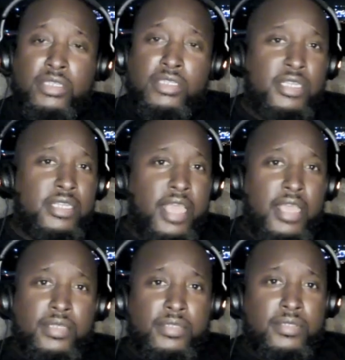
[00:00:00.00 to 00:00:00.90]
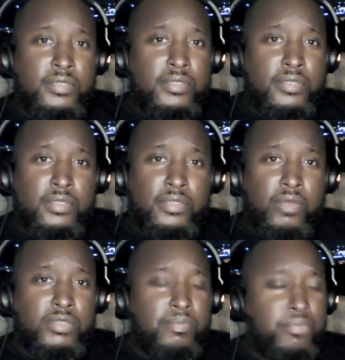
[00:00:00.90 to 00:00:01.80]
a disconnect.
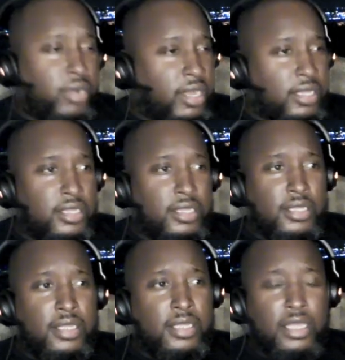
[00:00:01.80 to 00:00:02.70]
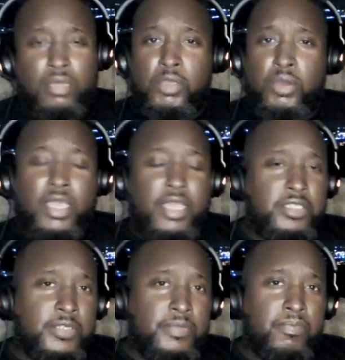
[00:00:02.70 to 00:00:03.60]
There was a break in
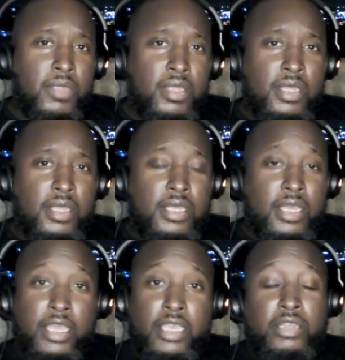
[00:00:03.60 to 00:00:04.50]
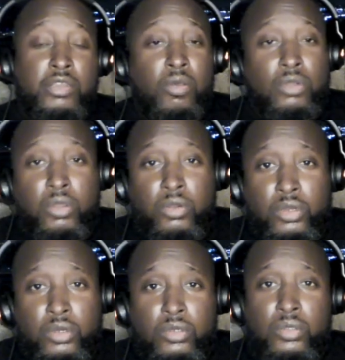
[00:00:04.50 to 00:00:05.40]
communication. And he no
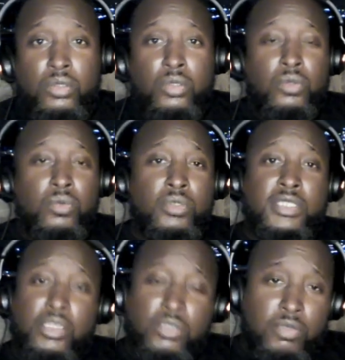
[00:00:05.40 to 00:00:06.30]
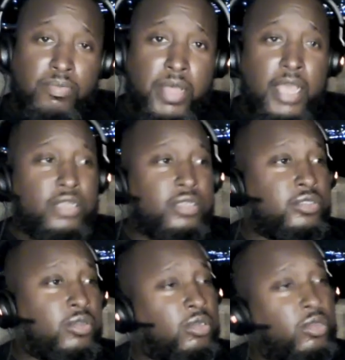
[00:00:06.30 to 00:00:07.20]
longer will see Tupac,
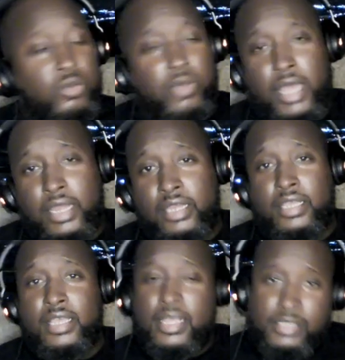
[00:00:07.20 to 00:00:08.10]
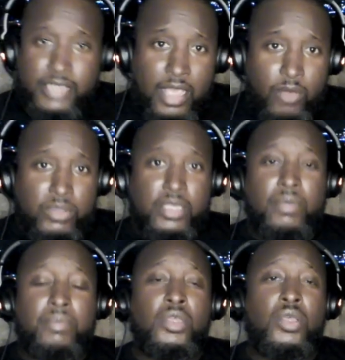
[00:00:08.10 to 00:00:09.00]
no longer knew how to get in contact with
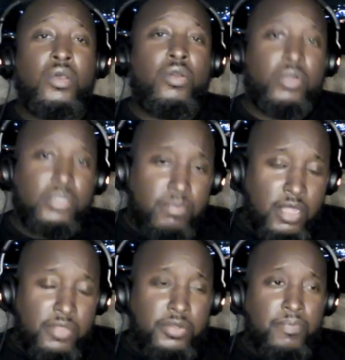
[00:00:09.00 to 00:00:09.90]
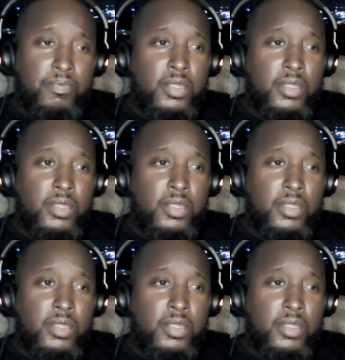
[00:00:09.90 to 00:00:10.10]
him or his mother.